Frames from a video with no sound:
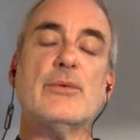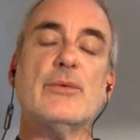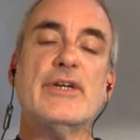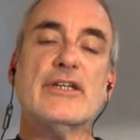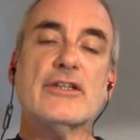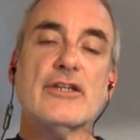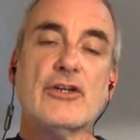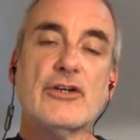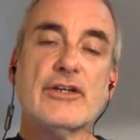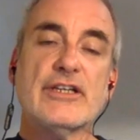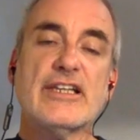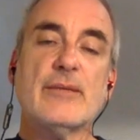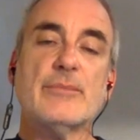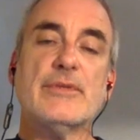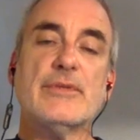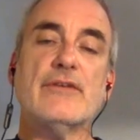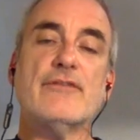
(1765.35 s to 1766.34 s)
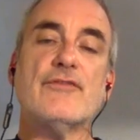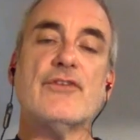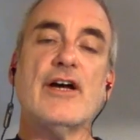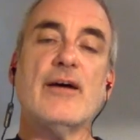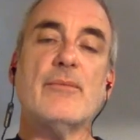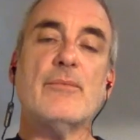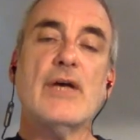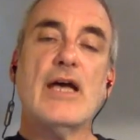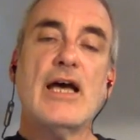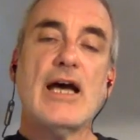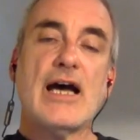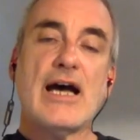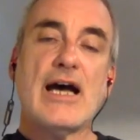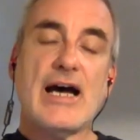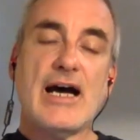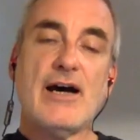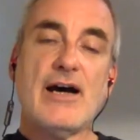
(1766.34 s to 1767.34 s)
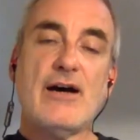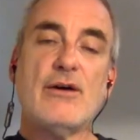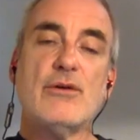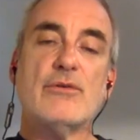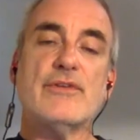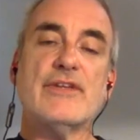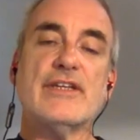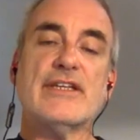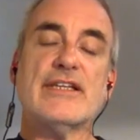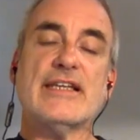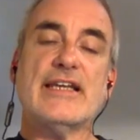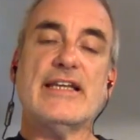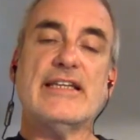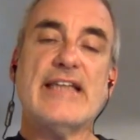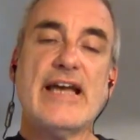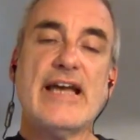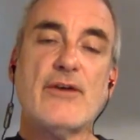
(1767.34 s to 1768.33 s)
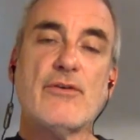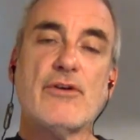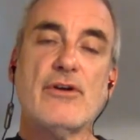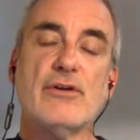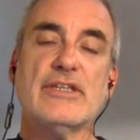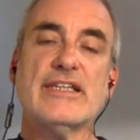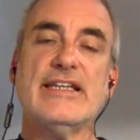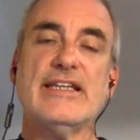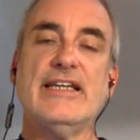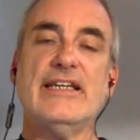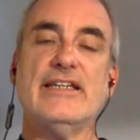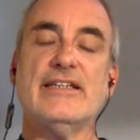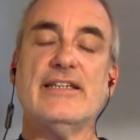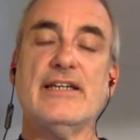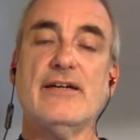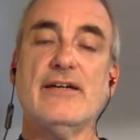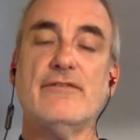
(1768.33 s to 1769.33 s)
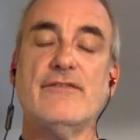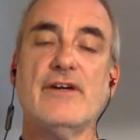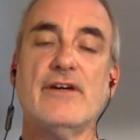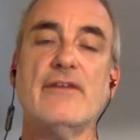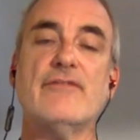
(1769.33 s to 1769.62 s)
We can learn something from how this necro state of